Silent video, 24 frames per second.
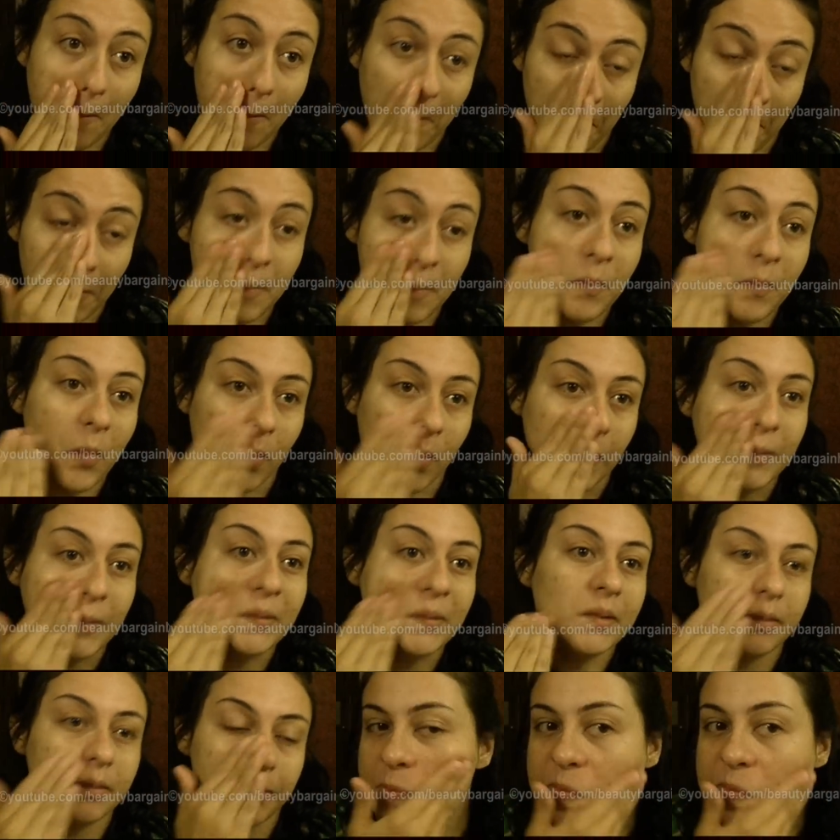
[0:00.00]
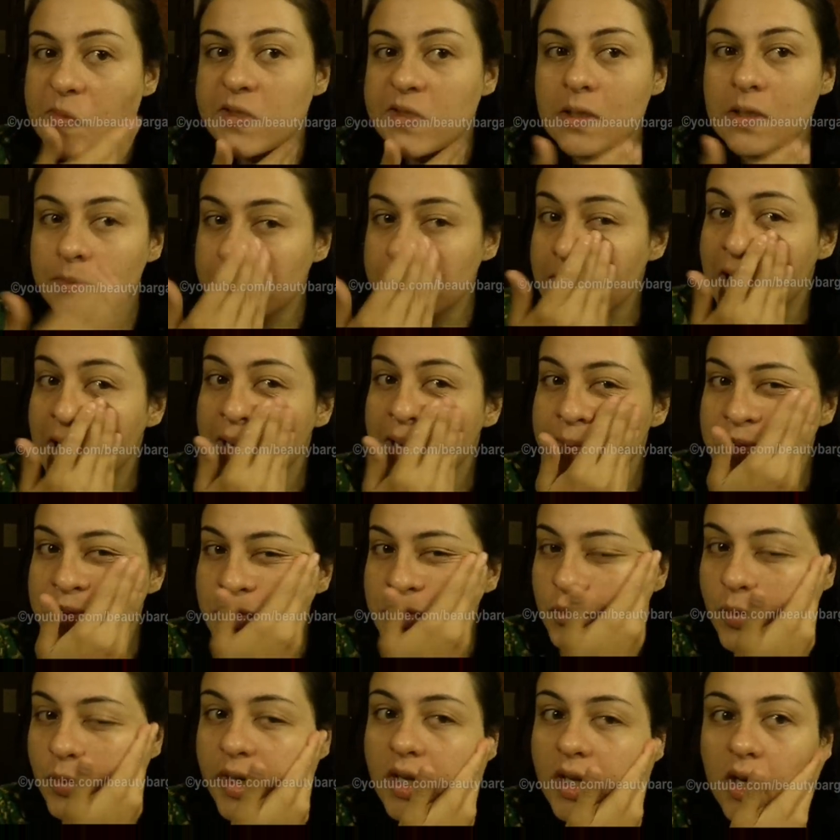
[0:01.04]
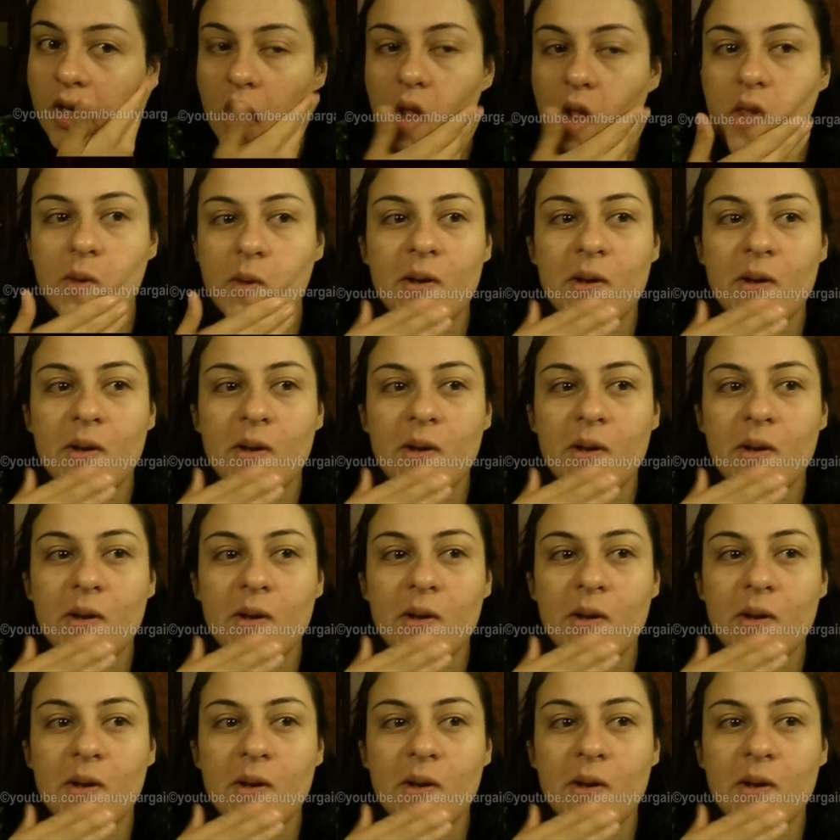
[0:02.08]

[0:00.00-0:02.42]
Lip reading: Very important. Sometimes when